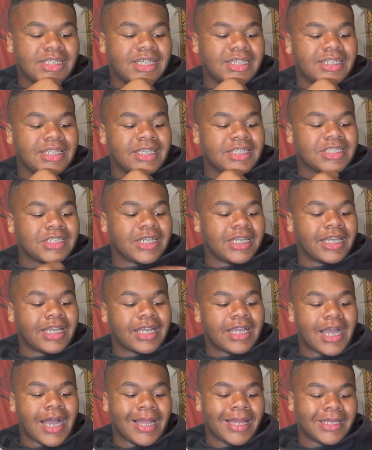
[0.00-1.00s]
conditioning in
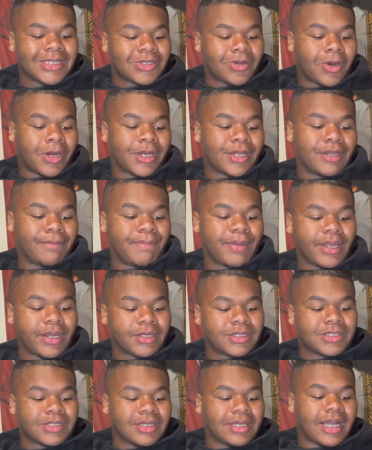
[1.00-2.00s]
college hard
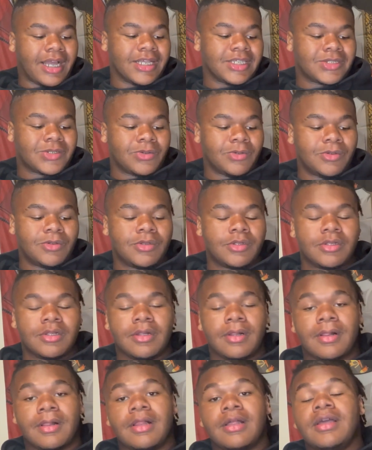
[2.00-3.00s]
compared to high school.
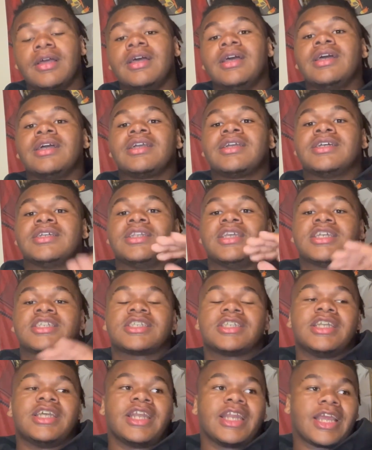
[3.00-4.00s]

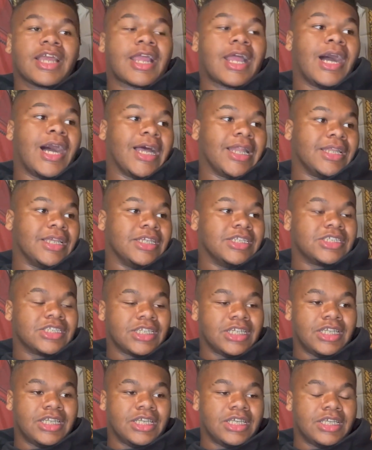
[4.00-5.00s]
Conditioning in college
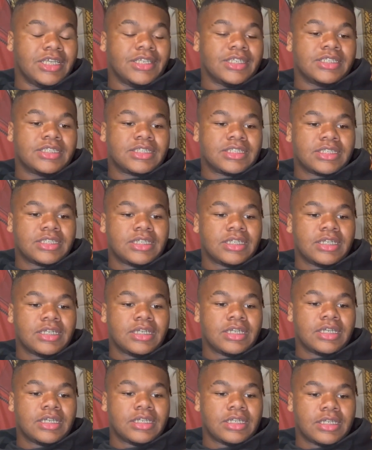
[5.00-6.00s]
is,
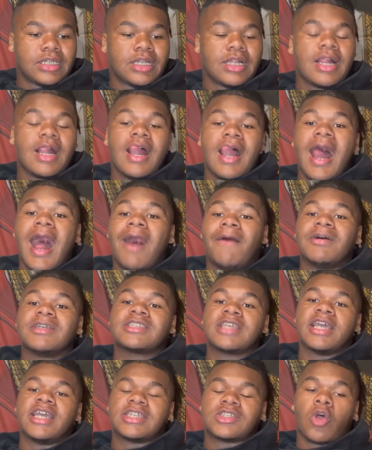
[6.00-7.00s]
I would
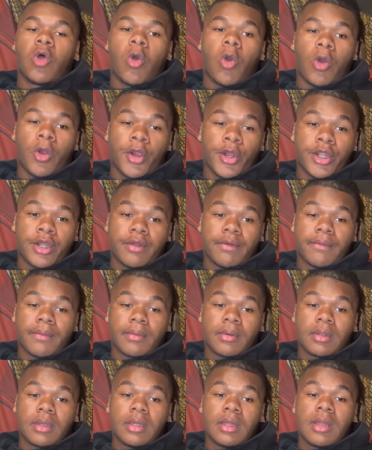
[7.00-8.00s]
say, it's hard
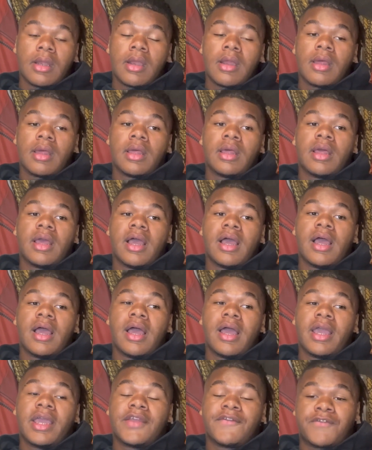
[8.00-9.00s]

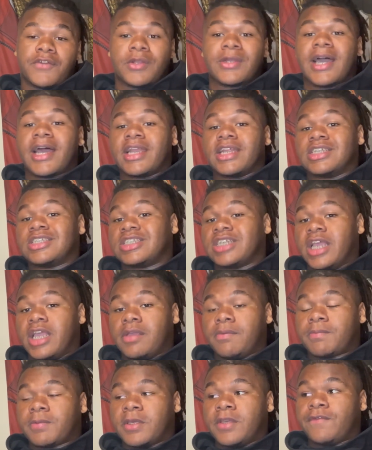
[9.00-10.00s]
if you're not in
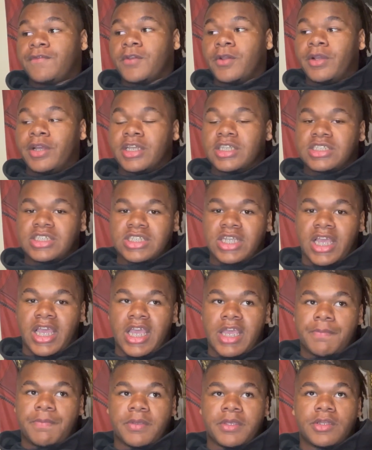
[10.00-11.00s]
shape. If you're in
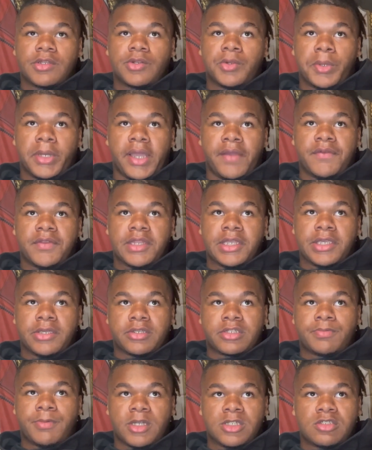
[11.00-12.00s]
shape and you're doing everything you're
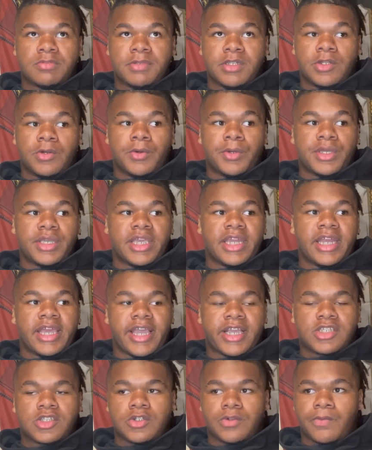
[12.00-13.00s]
supposed to be doing, getting
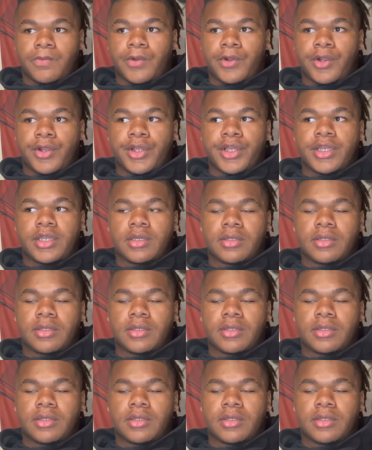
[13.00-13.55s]
extra work.